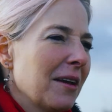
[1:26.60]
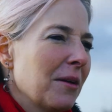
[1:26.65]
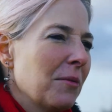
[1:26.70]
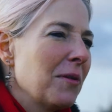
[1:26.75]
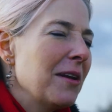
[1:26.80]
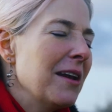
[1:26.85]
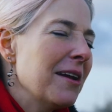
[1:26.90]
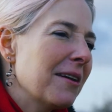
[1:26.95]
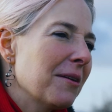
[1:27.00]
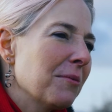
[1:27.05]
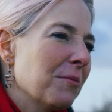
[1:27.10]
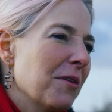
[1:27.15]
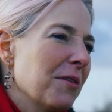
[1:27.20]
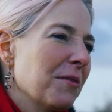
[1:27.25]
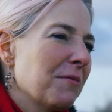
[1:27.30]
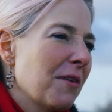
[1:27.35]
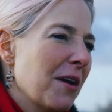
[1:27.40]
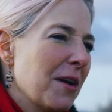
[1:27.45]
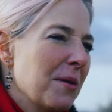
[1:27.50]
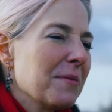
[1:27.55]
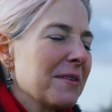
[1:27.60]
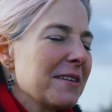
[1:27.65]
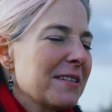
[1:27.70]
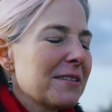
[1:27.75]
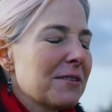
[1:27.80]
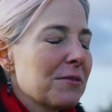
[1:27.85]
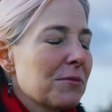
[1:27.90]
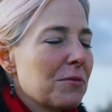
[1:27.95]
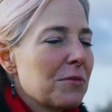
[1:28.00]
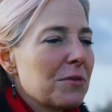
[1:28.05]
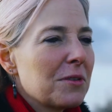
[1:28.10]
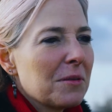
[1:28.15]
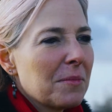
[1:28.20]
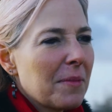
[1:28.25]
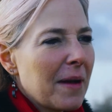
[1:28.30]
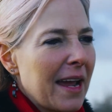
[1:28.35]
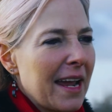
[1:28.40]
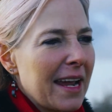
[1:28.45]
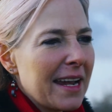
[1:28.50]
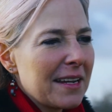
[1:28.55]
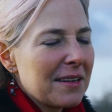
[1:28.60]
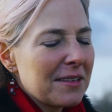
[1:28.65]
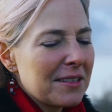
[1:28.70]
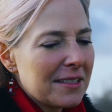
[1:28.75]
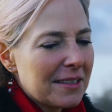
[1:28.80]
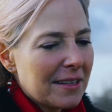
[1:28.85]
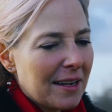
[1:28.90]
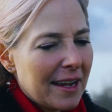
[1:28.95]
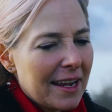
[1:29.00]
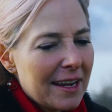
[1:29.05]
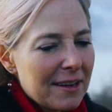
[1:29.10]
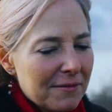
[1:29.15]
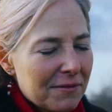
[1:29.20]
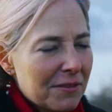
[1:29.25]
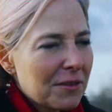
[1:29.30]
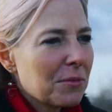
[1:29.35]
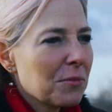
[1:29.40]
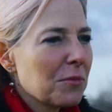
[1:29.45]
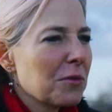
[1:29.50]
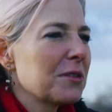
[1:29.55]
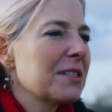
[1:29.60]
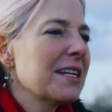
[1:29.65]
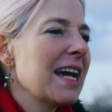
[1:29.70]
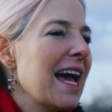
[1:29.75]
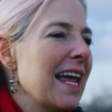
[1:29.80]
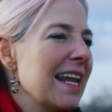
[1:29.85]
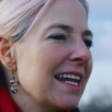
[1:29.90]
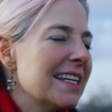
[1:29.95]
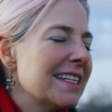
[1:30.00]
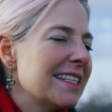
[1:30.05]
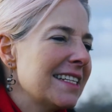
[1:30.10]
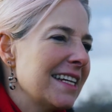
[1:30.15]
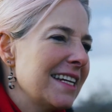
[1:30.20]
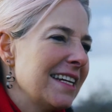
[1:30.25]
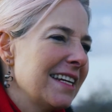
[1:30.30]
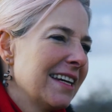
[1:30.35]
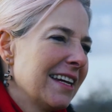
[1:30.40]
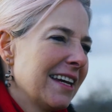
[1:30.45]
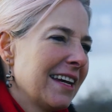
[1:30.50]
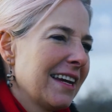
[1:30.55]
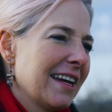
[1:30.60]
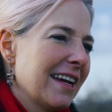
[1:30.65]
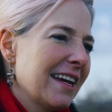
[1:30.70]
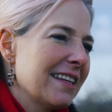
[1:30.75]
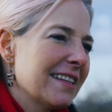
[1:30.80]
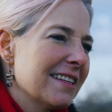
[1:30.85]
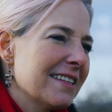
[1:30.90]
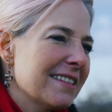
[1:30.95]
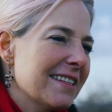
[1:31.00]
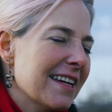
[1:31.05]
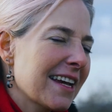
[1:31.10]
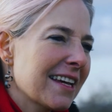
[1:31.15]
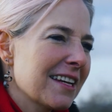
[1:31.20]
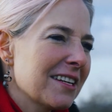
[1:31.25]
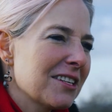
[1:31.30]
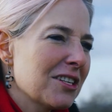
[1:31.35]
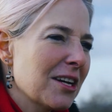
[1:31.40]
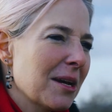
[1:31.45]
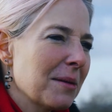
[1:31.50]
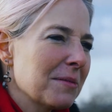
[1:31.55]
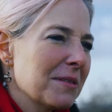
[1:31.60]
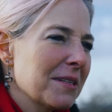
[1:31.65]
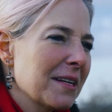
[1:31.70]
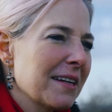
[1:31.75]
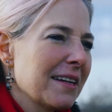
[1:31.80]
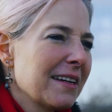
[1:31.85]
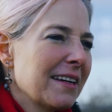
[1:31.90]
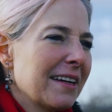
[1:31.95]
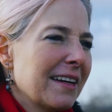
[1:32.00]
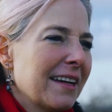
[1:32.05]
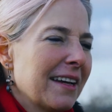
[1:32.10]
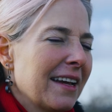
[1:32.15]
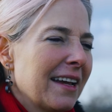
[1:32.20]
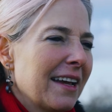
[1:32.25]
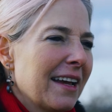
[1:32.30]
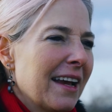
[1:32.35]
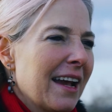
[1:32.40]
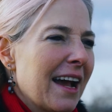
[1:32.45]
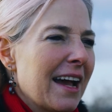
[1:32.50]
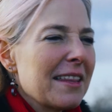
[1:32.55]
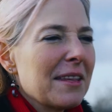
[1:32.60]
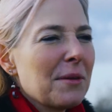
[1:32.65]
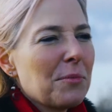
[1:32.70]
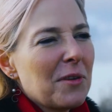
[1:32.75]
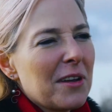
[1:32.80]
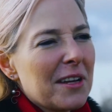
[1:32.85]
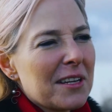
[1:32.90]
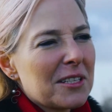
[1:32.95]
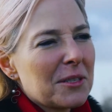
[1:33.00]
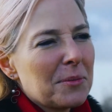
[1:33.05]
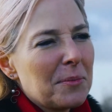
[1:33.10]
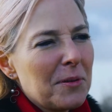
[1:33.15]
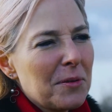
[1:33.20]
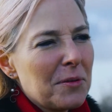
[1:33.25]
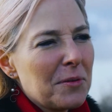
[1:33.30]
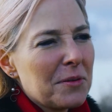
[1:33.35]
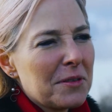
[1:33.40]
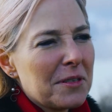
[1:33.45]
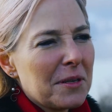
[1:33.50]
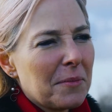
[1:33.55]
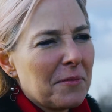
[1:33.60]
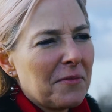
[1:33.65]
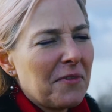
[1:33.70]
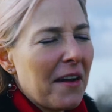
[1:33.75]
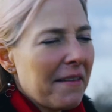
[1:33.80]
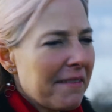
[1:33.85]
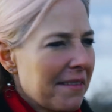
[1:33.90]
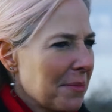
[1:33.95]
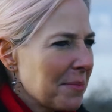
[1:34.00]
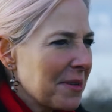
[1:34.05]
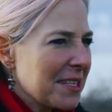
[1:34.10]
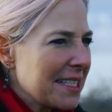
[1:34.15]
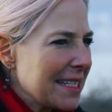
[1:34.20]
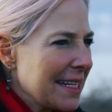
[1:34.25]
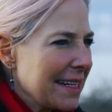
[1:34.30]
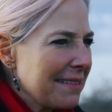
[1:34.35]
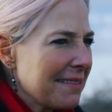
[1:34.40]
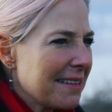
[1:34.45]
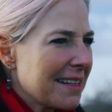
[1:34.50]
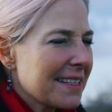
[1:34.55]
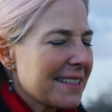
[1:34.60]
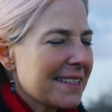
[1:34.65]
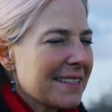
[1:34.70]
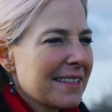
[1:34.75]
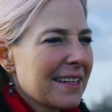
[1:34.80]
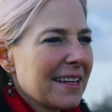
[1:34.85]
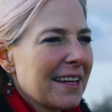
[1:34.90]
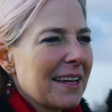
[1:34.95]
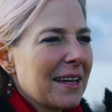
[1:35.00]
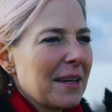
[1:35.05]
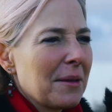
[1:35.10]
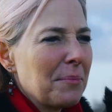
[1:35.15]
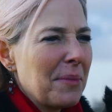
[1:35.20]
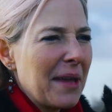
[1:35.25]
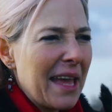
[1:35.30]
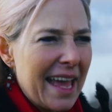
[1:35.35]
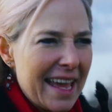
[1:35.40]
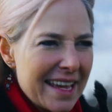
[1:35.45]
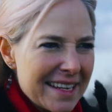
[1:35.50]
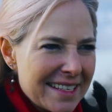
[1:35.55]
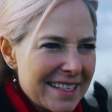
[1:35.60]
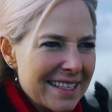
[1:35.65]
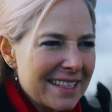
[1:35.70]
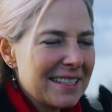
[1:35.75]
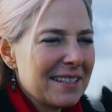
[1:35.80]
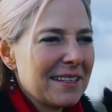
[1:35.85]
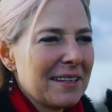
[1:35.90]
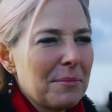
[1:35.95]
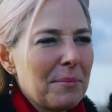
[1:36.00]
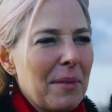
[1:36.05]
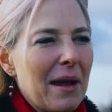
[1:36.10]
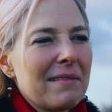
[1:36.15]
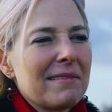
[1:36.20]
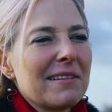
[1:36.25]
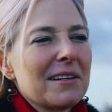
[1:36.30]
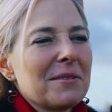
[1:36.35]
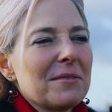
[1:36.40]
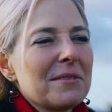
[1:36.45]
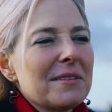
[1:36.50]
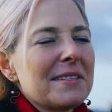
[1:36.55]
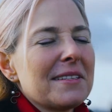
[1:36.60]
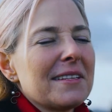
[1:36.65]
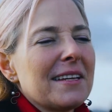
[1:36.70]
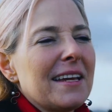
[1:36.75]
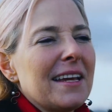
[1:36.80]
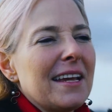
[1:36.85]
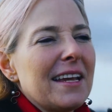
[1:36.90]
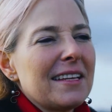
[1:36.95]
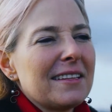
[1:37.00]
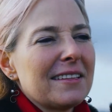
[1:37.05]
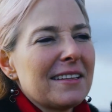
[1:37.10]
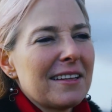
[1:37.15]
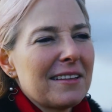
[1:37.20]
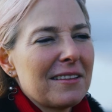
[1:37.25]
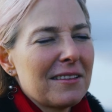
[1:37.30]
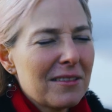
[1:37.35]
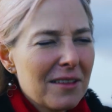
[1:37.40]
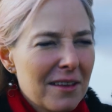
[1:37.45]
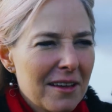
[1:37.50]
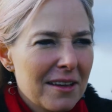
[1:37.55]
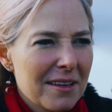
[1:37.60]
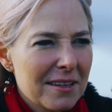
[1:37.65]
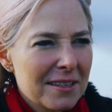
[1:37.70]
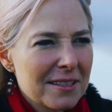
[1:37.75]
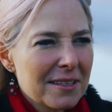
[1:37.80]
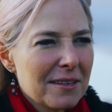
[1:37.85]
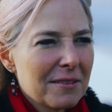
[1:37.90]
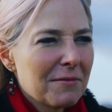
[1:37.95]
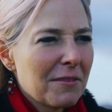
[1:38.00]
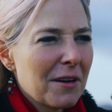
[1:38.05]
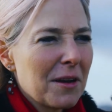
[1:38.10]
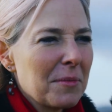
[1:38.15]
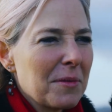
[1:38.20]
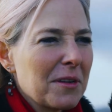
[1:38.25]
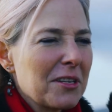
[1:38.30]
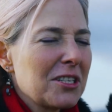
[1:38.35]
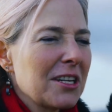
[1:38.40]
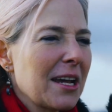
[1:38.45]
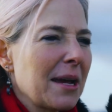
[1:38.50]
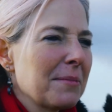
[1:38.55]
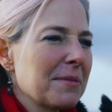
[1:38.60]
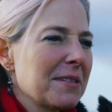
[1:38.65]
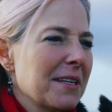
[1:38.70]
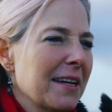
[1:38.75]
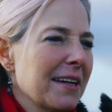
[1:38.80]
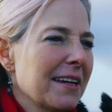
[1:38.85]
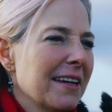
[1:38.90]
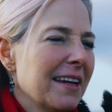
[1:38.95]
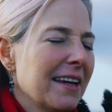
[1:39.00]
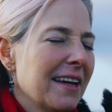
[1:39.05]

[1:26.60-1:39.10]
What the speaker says: We look at what the Romans thought about infant mortality in the second chapter, and then we explore some very mysterious beheaded burials in the third Roman chapter.